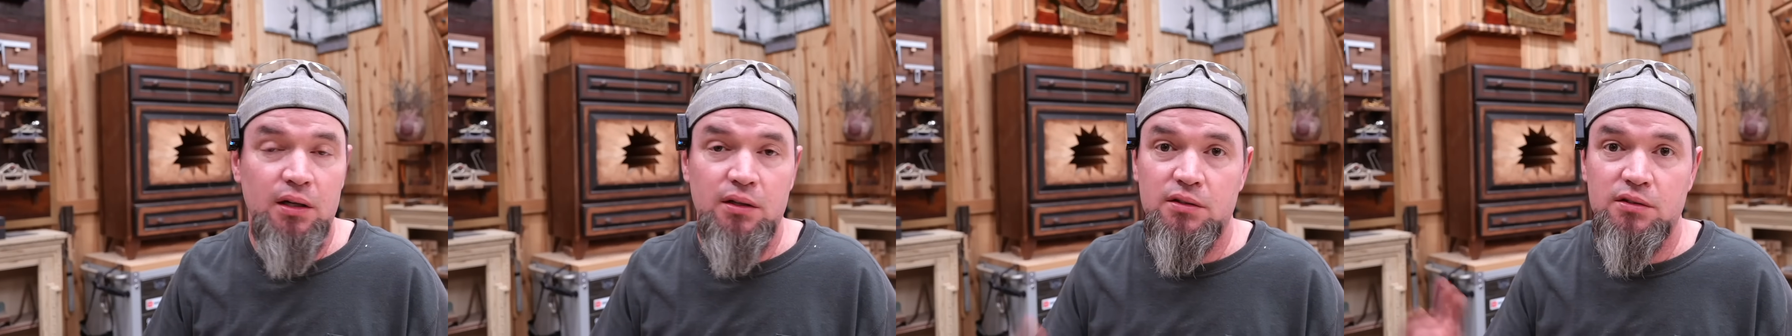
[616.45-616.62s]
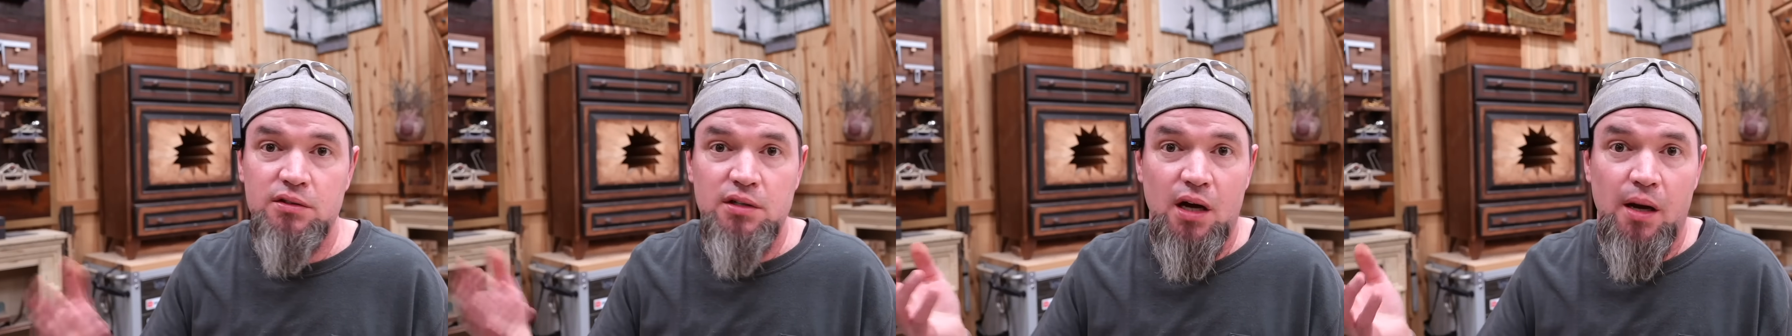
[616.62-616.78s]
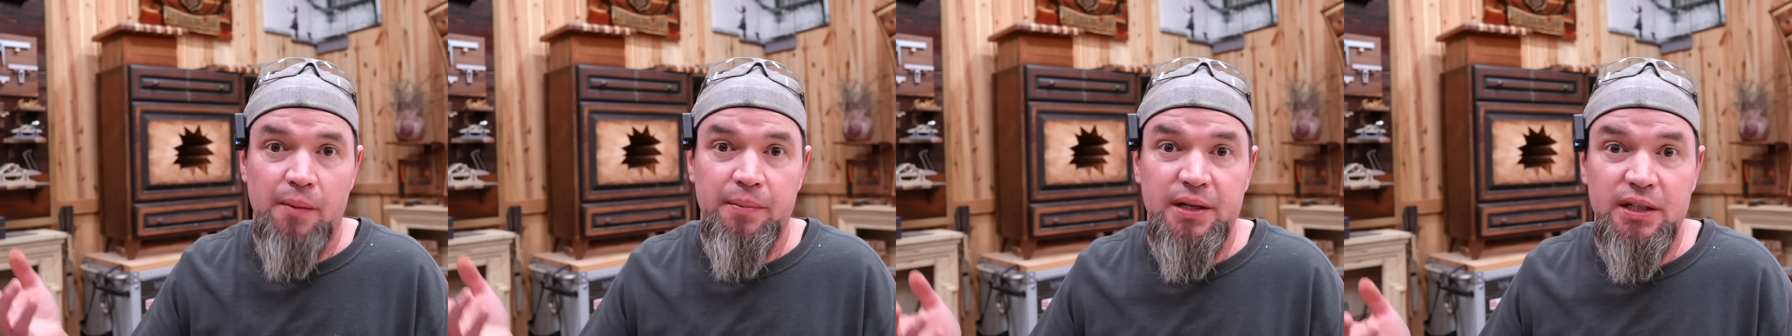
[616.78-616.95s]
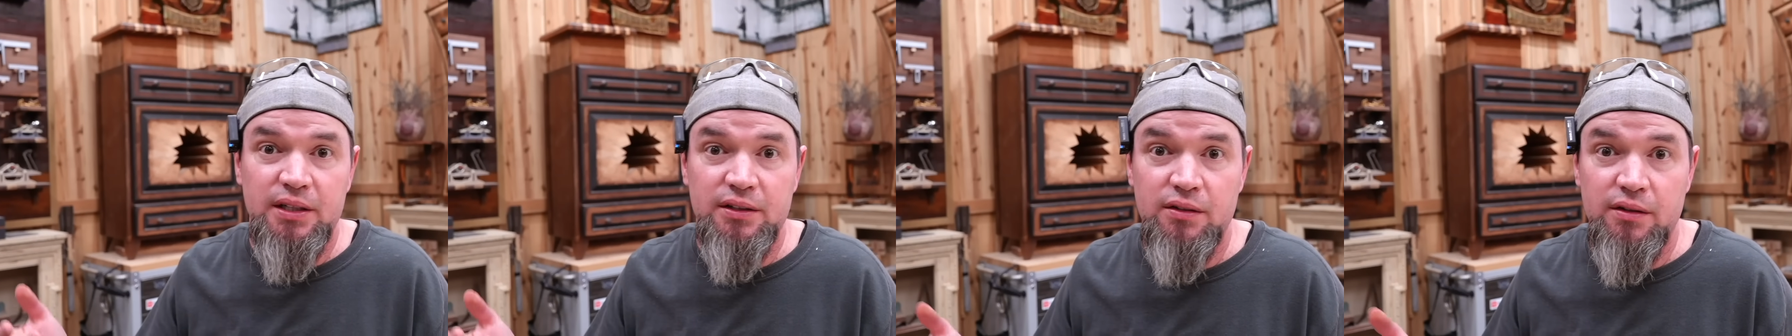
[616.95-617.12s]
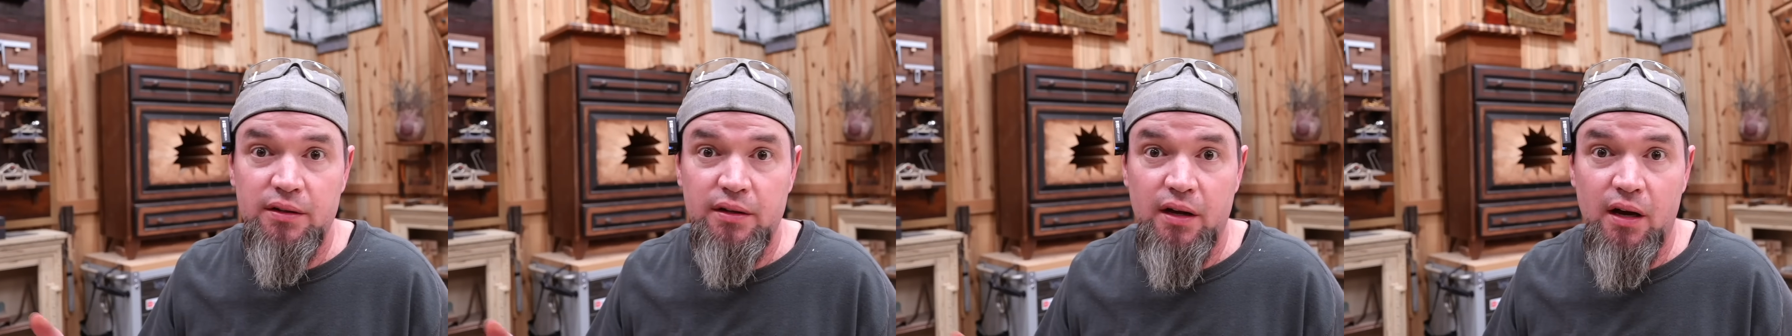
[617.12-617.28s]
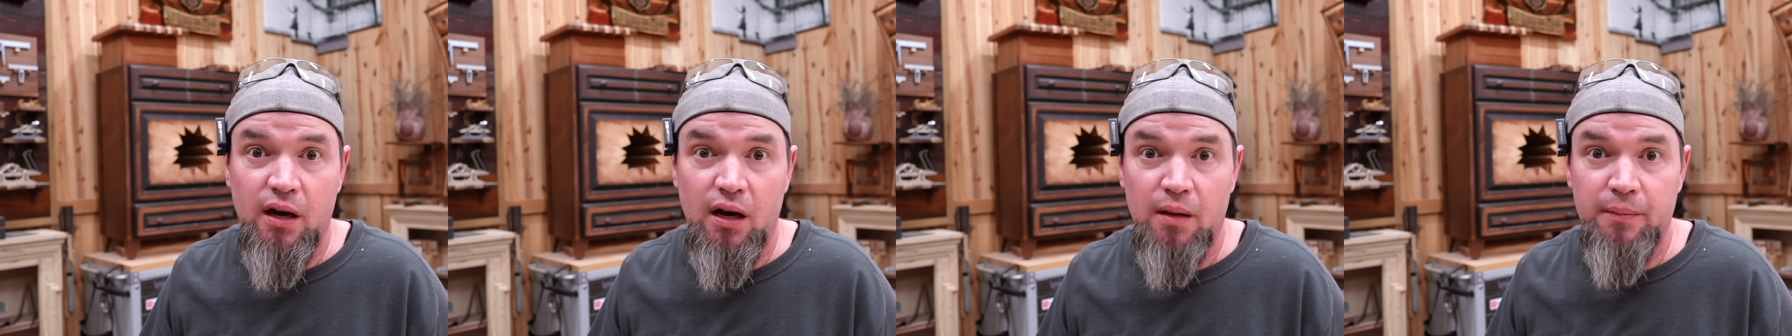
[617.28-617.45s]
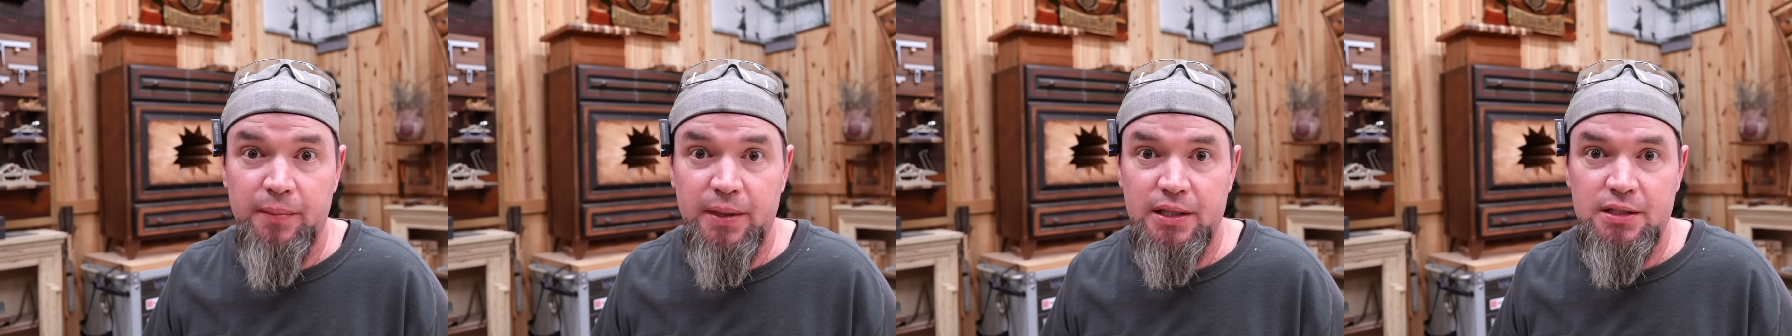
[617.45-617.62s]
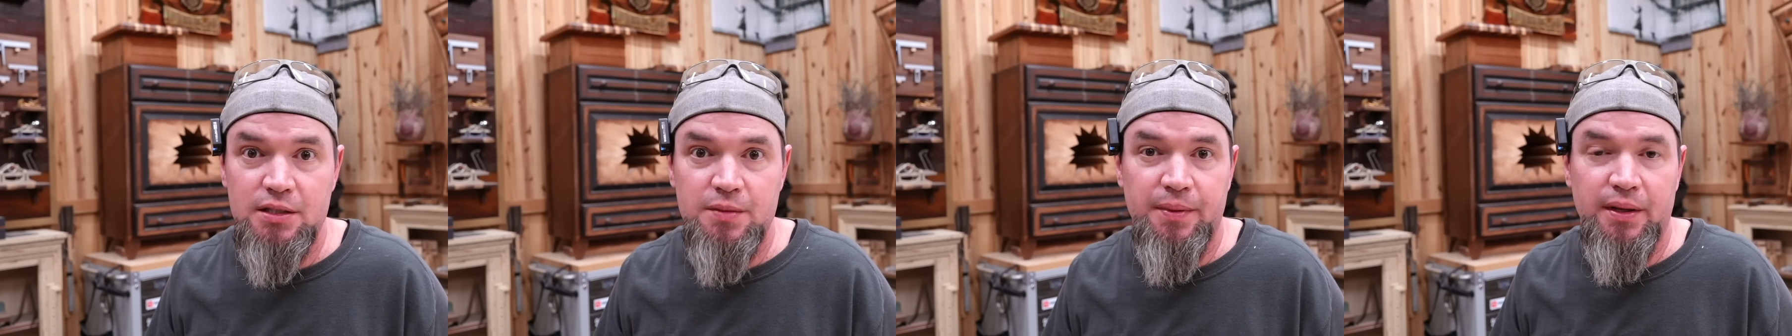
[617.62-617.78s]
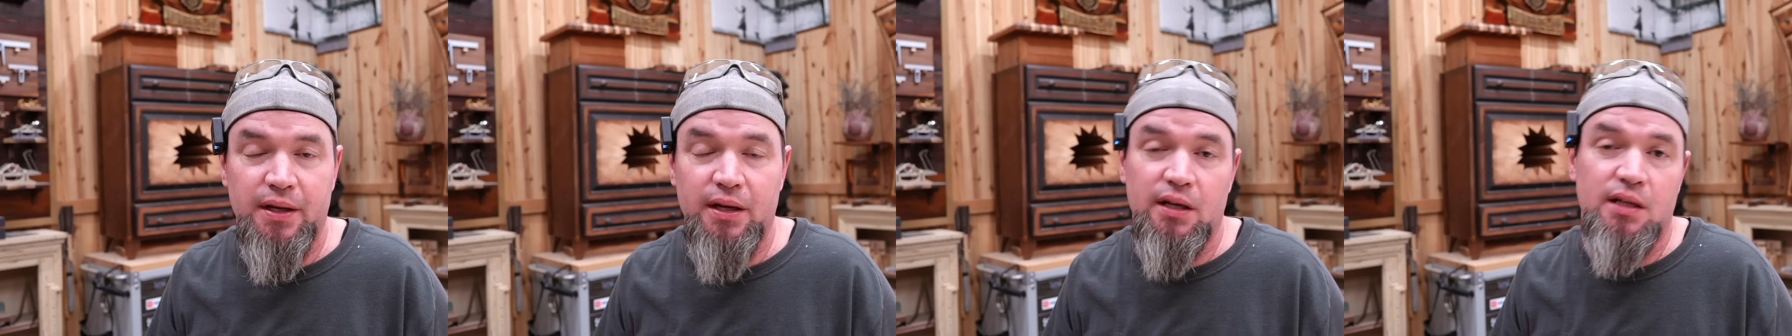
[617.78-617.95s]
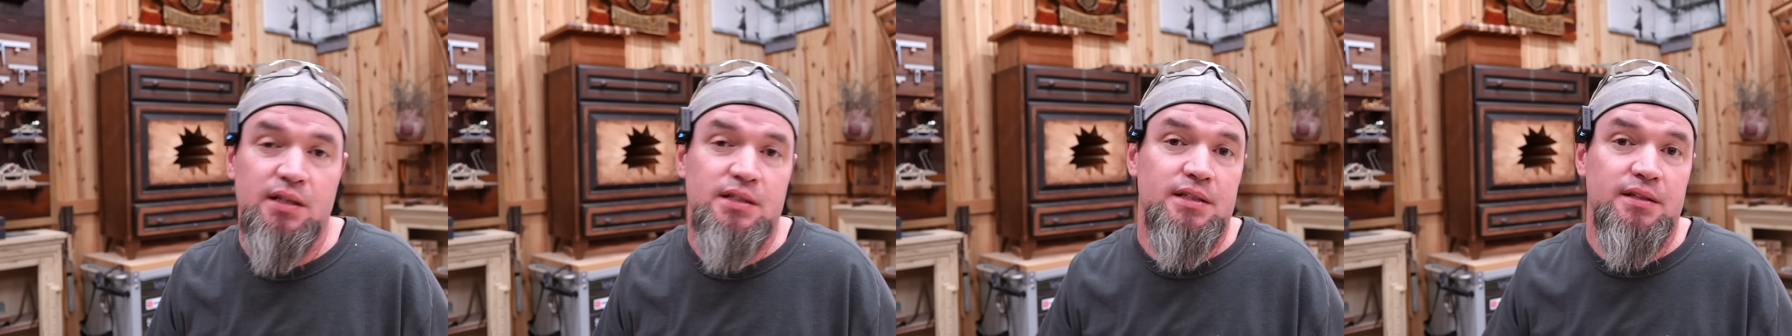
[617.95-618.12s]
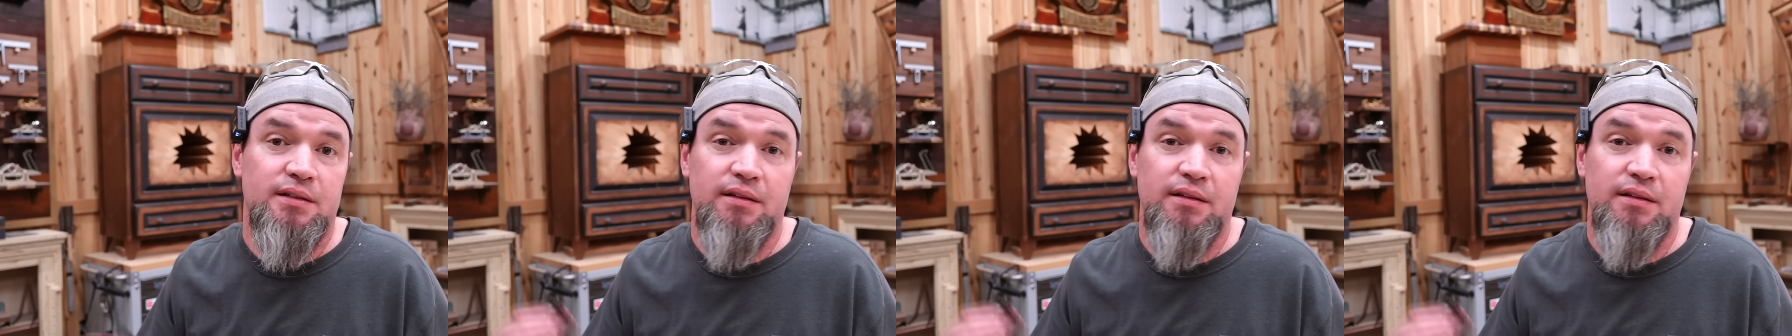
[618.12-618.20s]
drop it into the comments, because